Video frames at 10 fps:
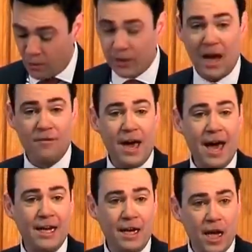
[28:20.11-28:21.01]
would have
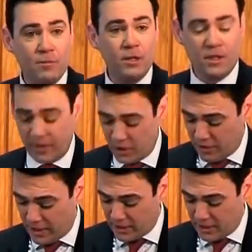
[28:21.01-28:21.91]
an alignment of
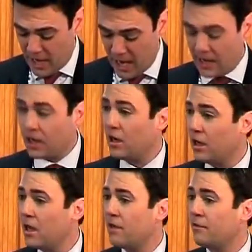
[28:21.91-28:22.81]
interests and a
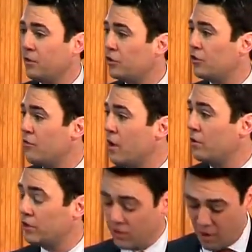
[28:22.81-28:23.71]
clear future
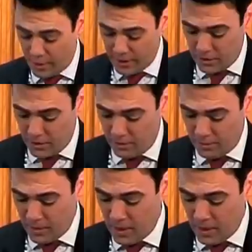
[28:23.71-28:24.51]
role to grow into.